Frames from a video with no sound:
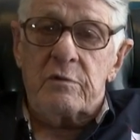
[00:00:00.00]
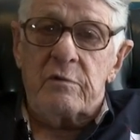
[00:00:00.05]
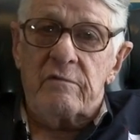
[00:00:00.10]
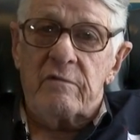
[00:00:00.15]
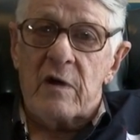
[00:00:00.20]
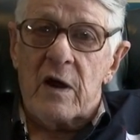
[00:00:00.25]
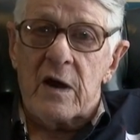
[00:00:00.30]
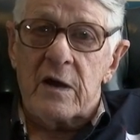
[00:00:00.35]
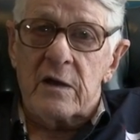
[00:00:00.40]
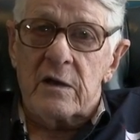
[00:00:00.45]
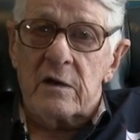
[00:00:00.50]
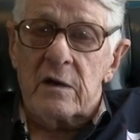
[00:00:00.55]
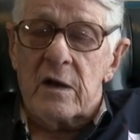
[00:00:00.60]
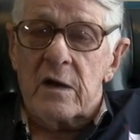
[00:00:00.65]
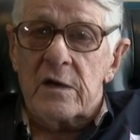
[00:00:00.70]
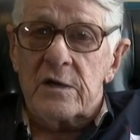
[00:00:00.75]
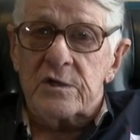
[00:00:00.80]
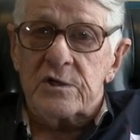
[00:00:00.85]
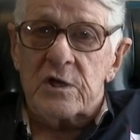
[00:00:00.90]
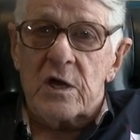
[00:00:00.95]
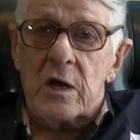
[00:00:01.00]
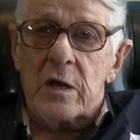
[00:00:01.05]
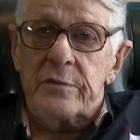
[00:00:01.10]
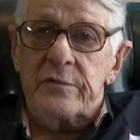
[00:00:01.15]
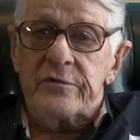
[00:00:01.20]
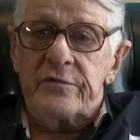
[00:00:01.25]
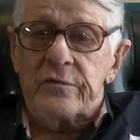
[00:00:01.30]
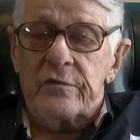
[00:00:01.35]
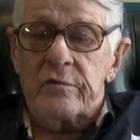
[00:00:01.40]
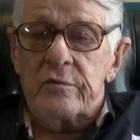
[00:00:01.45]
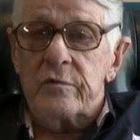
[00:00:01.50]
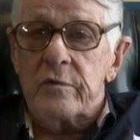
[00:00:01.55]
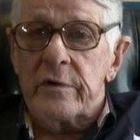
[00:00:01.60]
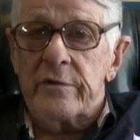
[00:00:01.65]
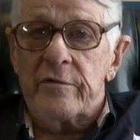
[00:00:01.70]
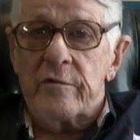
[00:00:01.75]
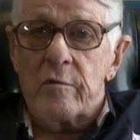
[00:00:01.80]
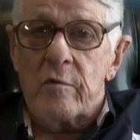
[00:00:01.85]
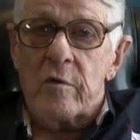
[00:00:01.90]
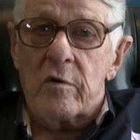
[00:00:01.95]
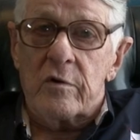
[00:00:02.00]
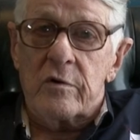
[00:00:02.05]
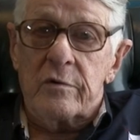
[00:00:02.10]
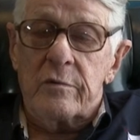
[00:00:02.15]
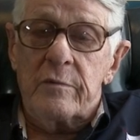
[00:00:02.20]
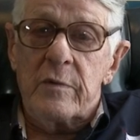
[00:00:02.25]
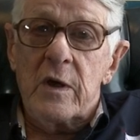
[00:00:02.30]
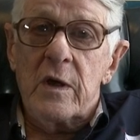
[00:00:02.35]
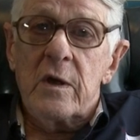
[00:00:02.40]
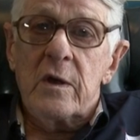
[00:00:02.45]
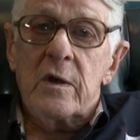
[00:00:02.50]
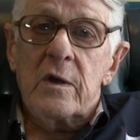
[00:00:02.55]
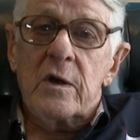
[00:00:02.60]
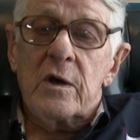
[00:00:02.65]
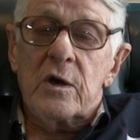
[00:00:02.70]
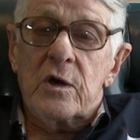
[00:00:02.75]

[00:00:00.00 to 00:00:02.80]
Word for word: and providing a lot of jobs for whoever wanted them